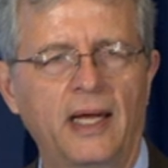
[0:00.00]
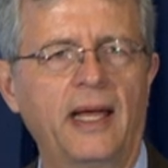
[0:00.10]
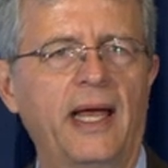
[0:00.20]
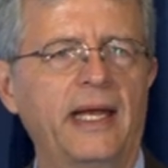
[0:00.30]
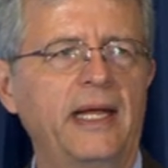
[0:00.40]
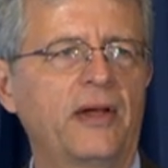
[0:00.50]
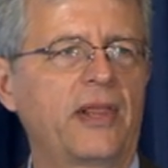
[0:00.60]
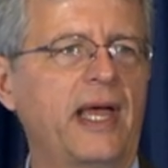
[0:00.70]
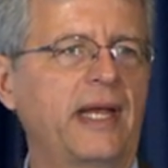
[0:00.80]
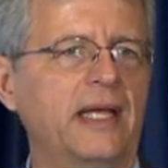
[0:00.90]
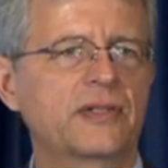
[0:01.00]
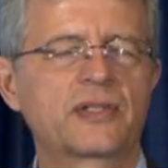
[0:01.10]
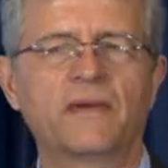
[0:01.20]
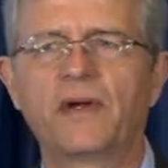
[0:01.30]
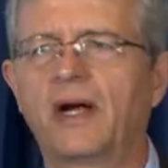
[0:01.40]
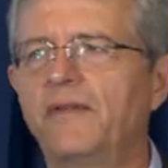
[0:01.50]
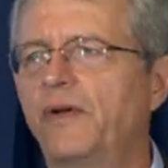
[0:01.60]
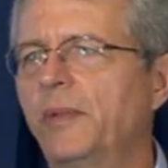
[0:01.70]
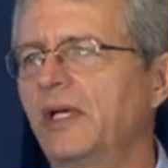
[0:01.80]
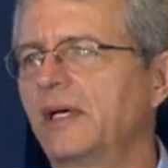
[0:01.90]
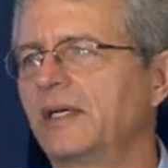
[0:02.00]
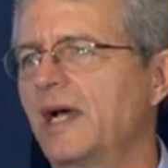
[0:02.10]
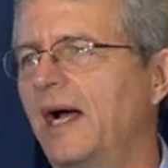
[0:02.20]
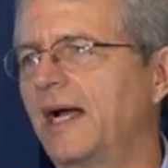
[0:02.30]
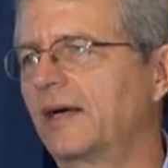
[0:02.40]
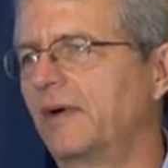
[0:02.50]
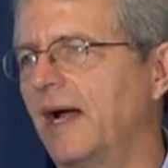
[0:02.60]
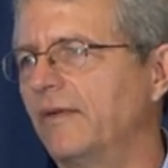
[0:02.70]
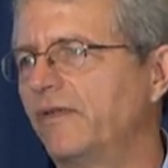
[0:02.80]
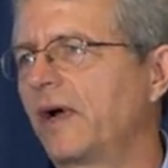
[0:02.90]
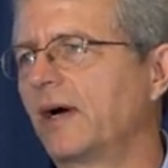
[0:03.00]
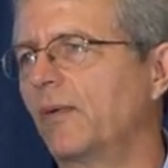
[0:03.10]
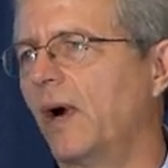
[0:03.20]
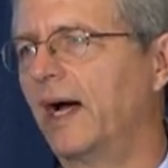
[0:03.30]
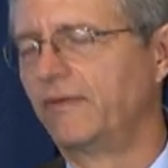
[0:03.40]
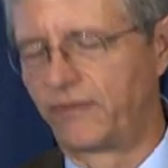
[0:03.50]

And here then is the very familiar diagram, figure one